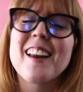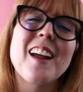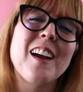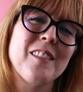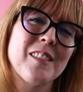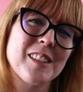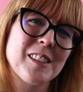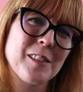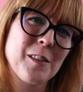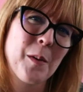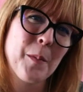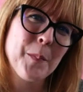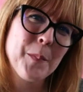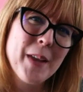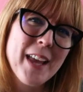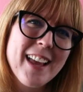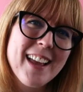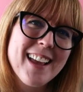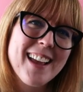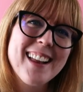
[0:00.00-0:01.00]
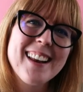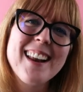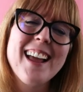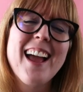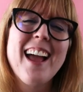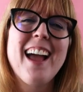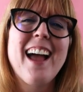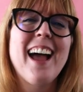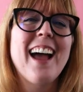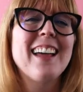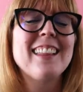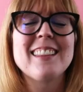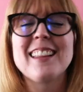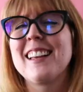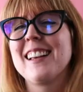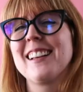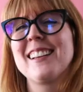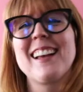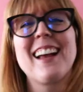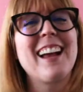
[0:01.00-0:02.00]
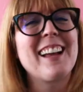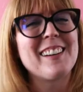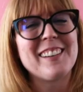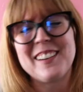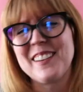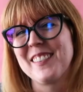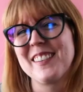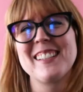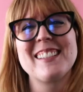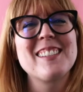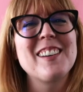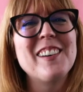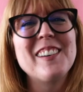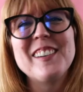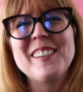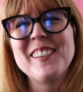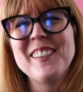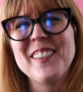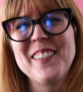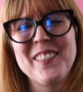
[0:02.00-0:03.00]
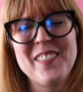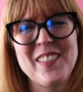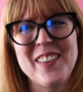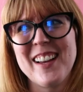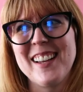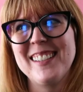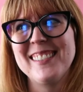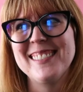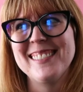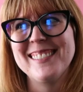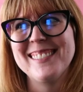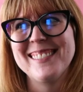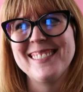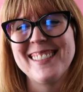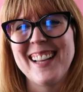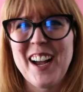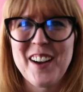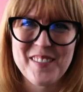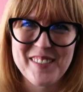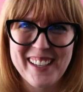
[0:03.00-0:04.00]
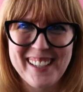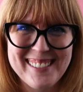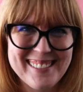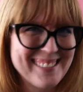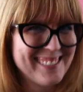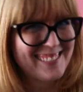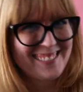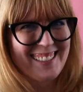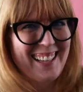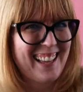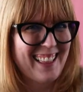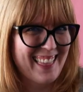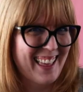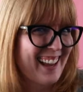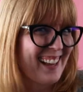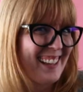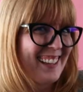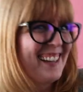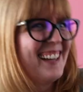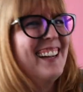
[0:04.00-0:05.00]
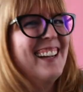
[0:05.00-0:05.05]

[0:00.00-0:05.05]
and have a skull pin. And like, I don't know, it's a whole fun outfit, I think.